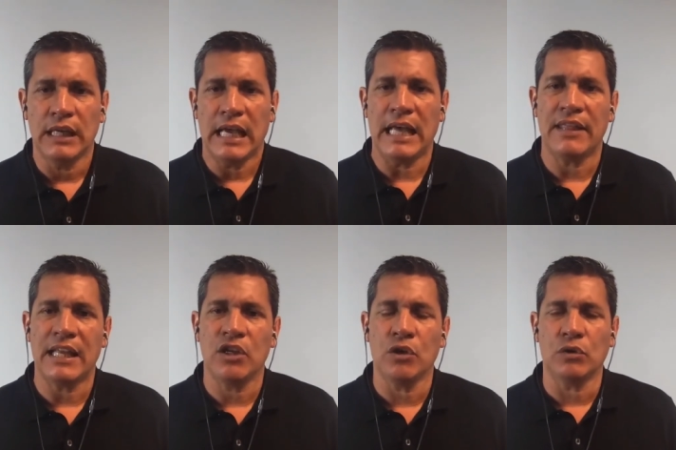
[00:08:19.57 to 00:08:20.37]
and
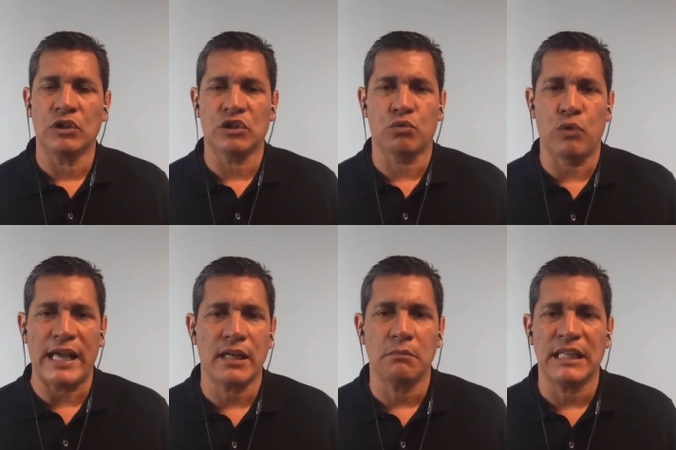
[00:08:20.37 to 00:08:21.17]
then you'll just
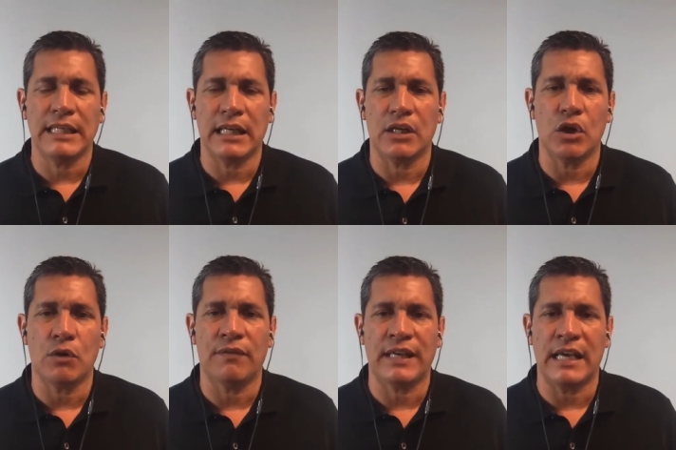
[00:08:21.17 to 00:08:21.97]
randomly get a
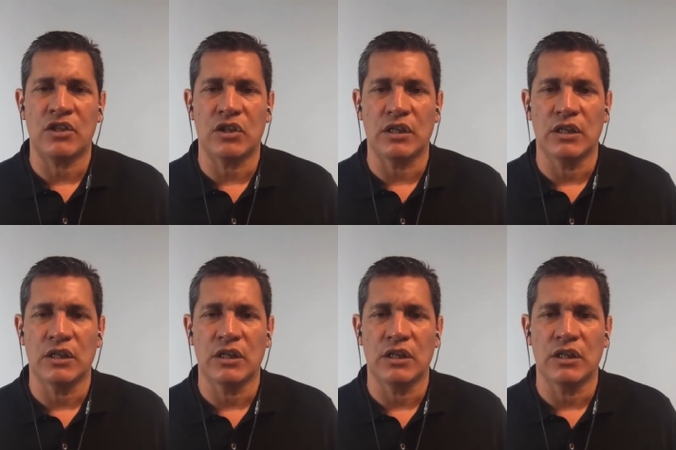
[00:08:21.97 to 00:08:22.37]
notification